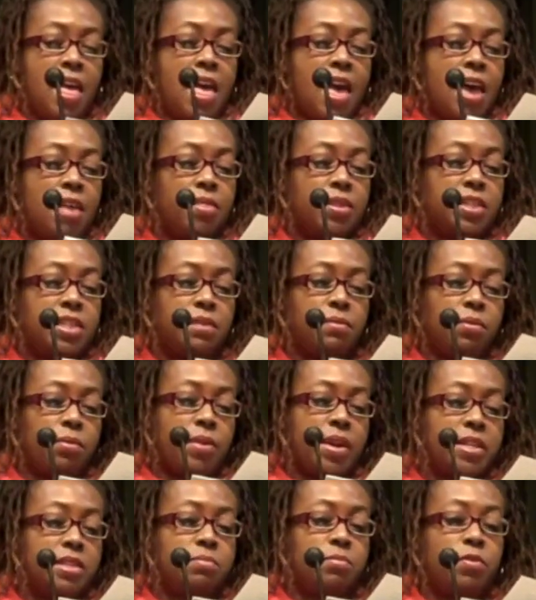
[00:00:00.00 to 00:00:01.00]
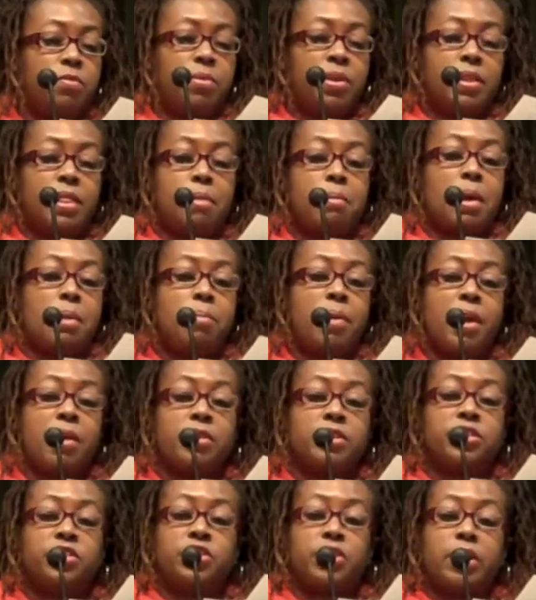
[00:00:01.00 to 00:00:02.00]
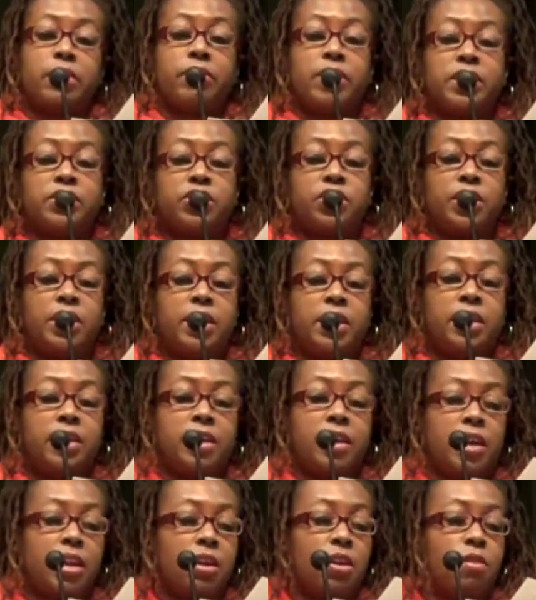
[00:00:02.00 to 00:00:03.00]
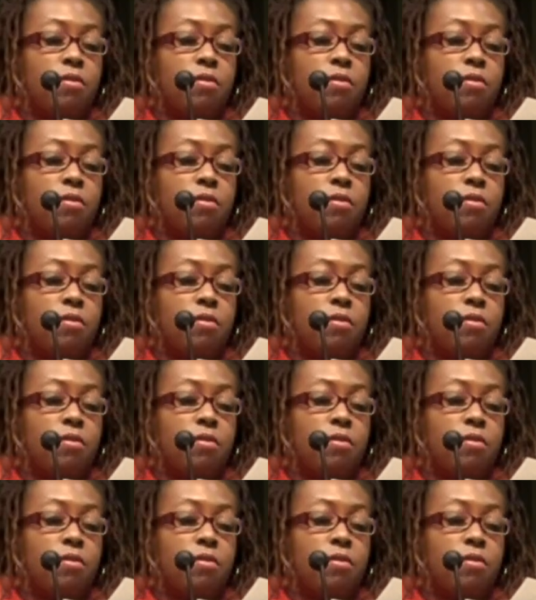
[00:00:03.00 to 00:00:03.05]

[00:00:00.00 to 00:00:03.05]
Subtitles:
and the Civil Rights Movement, and that my parents' generation needed to get